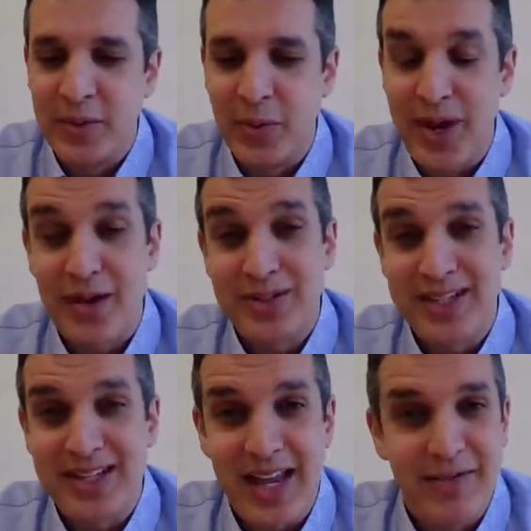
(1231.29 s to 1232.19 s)
Well, now it's a
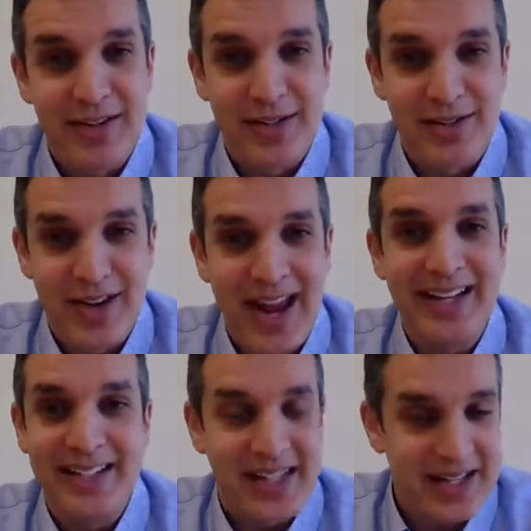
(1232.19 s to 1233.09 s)
savings of
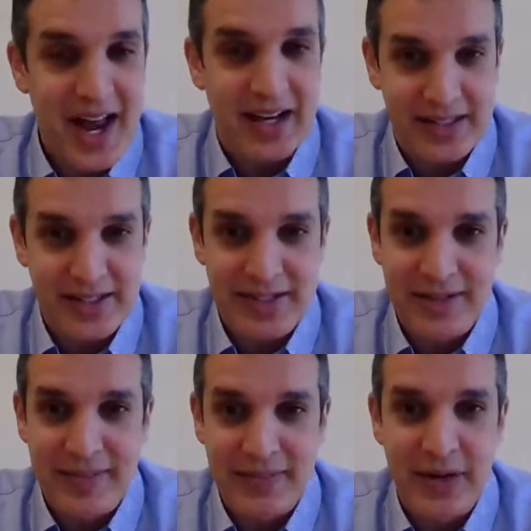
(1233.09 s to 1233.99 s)
18x,
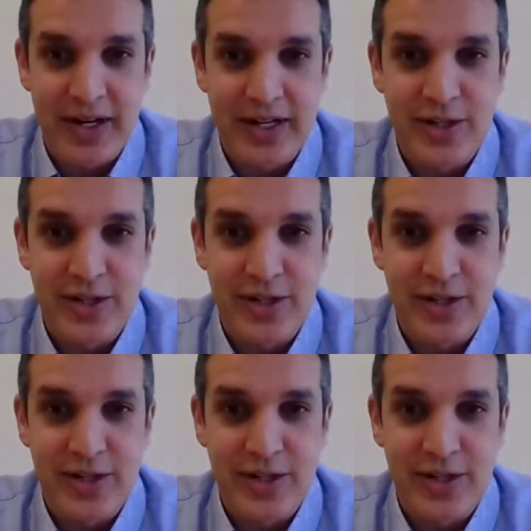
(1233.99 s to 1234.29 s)
right?